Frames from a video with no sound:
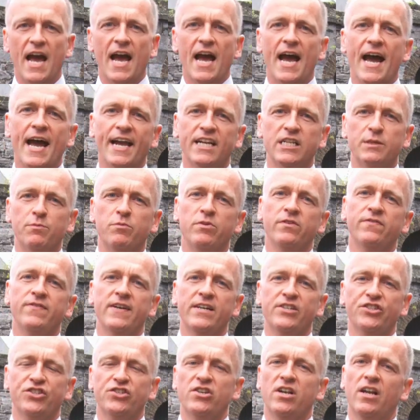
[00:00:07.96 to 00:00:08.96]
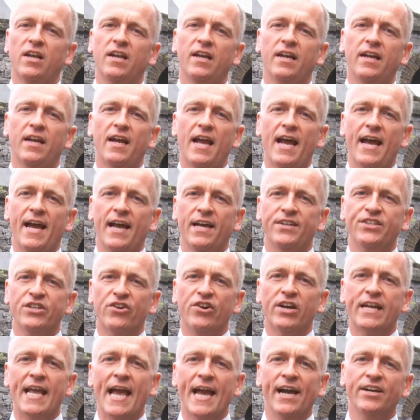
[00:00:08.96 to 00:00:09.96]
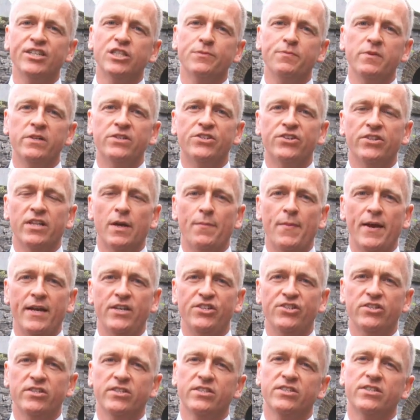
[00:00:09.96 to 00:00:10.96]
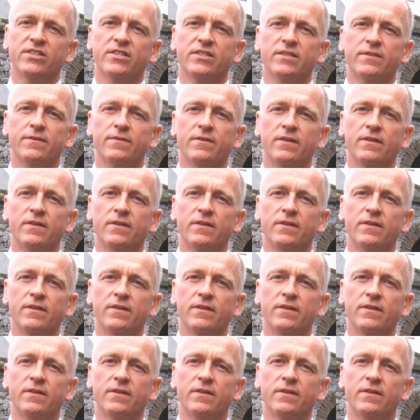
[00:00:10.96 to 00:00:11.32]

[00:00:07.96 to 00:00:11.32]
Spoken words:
act professionally, and are accountable to their patients.